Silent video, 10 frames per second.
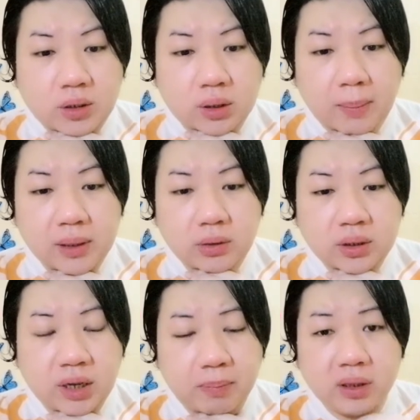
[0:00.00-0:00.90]
So,
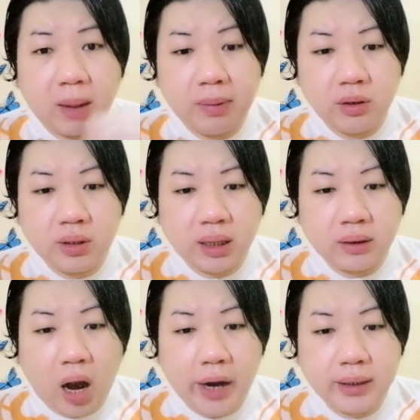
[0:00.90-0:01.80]

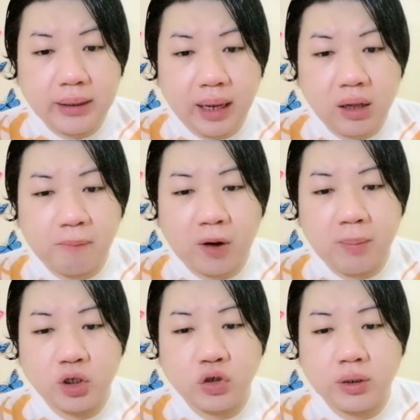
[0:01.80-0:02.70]

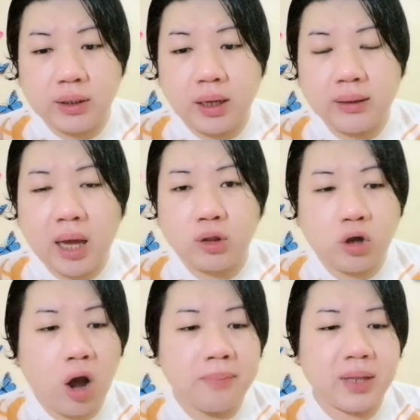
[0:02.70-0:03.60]

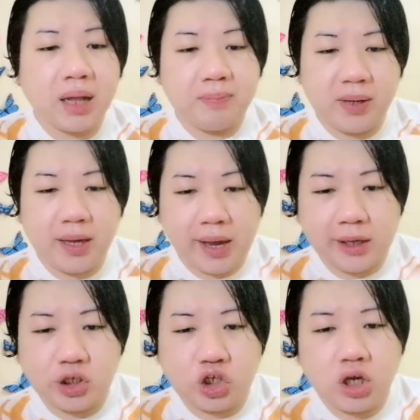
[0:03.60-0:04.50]

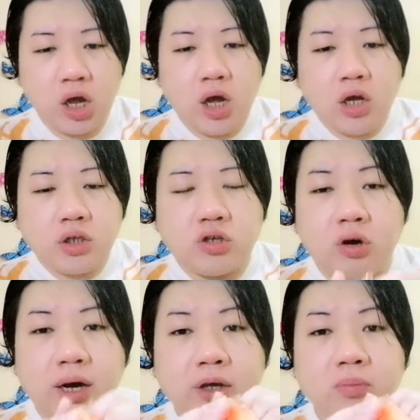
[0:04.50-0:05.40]
www.rdlpharmaceutical.com.ph.
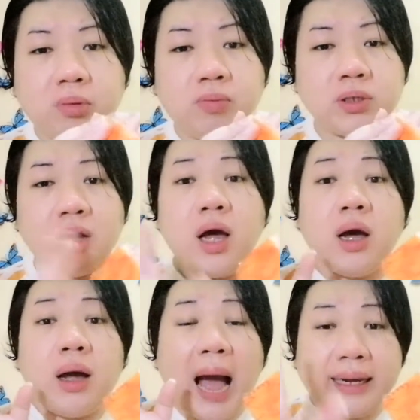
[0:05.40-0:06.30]
So, ngayon, bubuks.
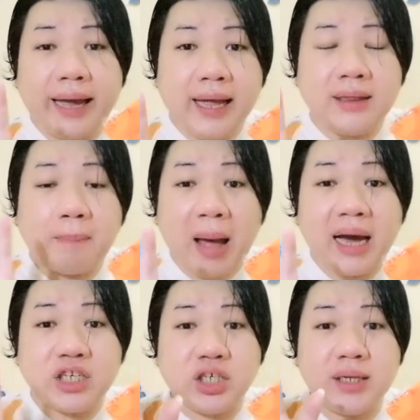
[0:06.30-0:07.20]
Again, the
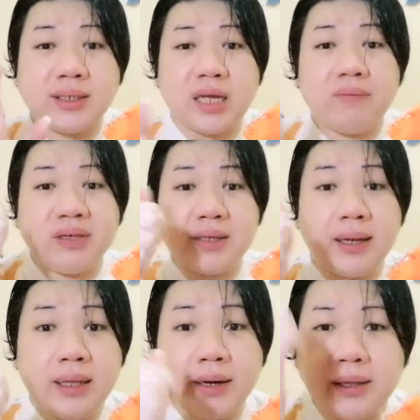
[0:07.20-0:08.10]
packaging itself is
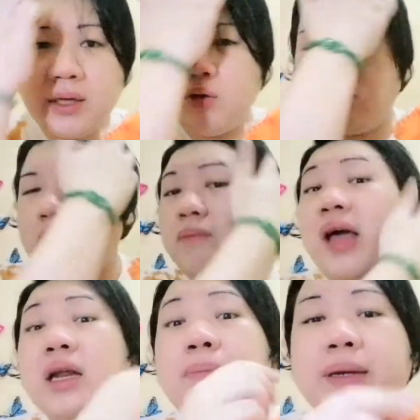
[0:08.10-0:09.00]
really, really good.
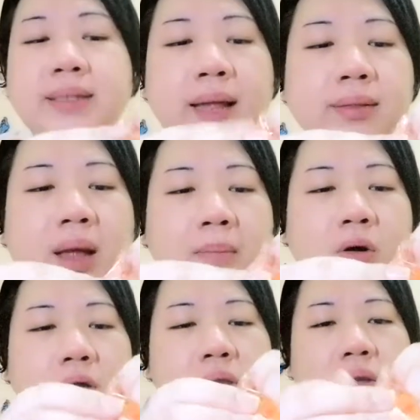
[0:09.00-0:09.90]
Very
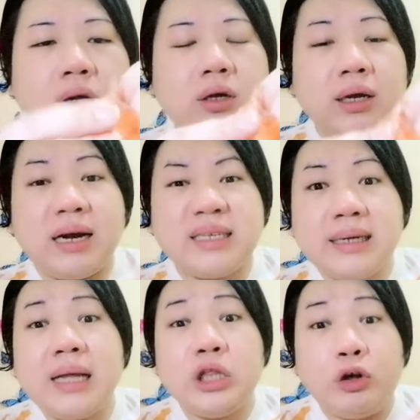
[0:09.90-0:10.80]
presentable.
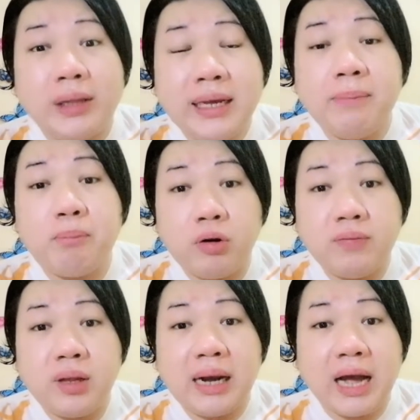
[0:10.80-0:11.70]
Kasi nga, newly
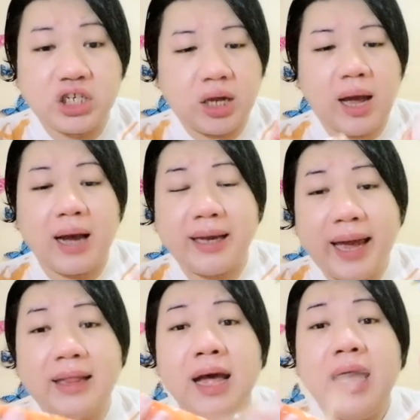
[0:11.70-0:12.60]
improved na nga siya.
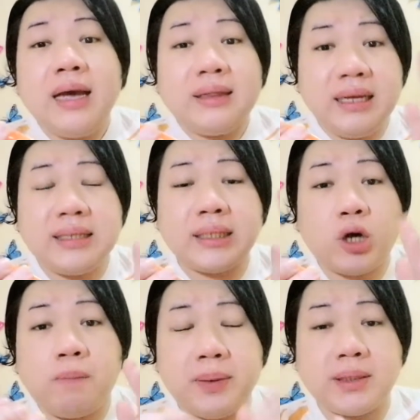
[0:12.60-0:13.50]
Again, this
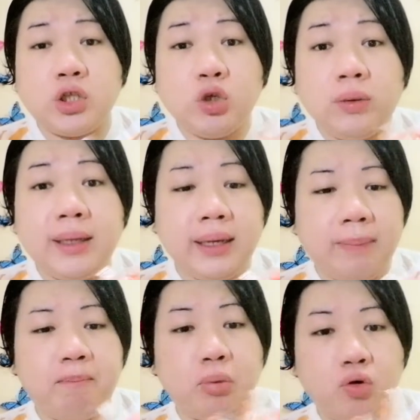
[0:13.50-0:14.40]
soap is newly
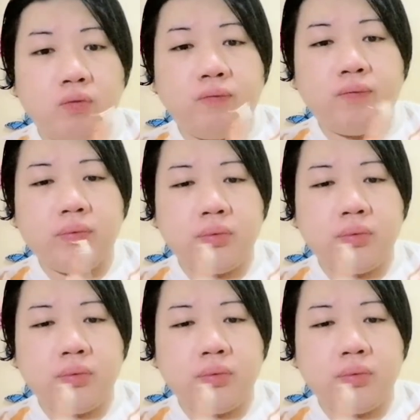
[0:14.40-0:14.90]
improved.